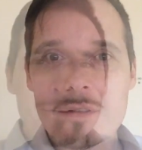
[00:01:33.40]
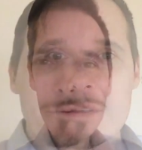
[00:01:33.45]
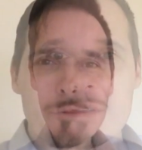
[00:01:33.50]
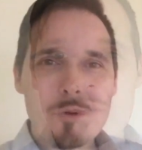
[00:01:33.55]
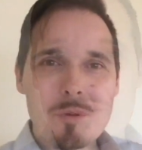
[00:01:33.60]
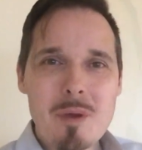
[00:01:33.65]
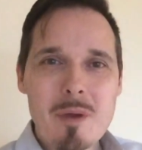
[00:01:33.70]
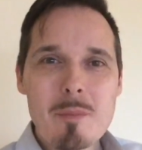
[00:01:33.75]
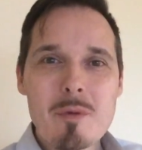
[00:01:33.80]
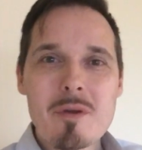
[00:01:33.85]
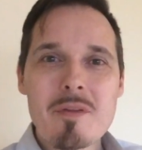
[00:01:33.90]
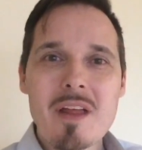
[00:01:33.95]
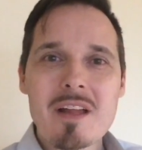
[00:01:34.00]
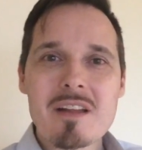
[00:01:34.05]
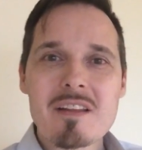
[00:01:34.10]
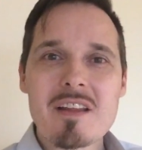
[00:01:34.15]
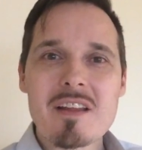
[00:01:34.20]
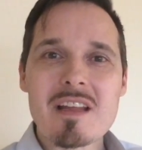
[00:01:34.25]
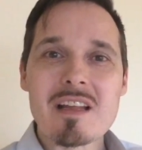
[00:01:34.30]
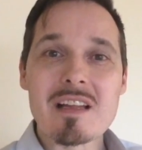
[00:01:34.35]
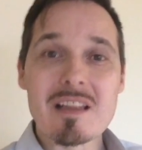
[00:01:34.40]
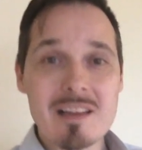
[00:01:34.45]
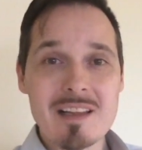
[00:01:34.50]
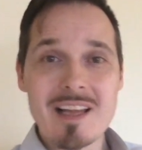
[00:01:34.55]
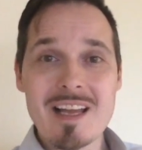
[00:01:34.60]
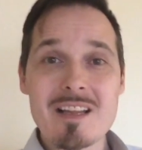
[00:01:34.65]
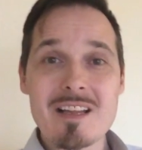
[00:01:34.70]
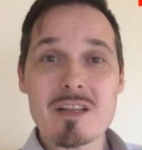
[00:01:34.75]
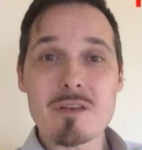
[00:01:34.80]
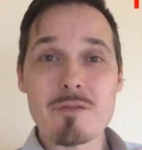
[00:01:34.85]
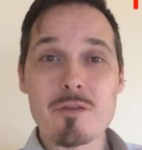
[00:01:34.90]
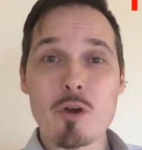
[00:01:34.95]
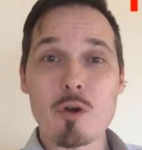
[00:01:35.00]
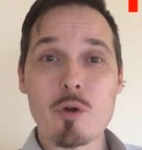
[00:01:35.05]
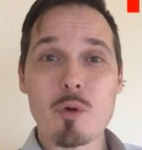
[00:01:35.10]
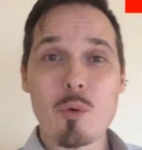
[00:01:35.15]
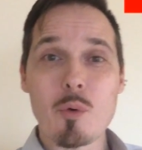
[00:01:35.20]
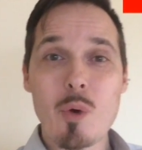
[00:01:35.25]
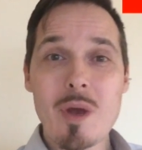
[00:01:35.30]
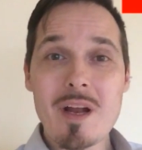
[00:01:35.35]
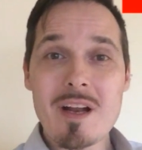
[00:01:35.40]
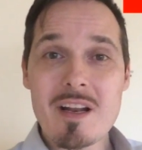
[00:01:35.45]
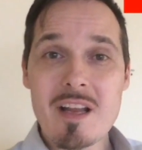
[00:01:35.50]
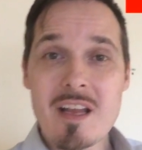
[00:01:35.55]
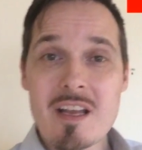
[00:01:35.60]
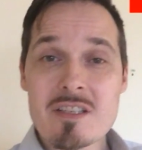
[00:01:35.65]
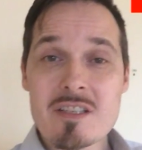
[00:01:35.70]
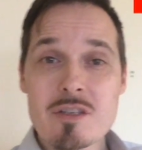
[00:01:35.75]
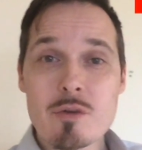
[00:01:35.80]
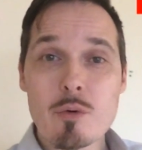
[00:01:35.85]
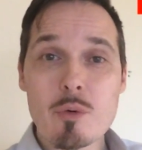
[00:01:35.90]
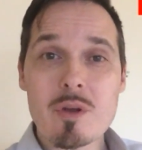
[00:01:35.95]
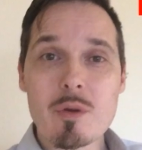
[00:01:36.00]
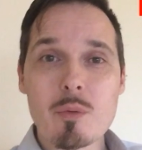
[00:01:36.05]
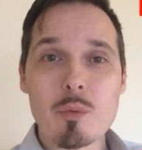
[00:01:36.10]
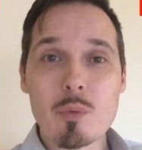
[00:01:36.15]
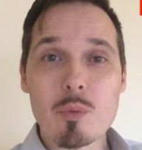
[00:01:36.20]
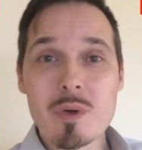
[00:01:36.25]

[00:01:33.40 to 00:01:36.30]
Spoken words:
Remember that the length of your credit history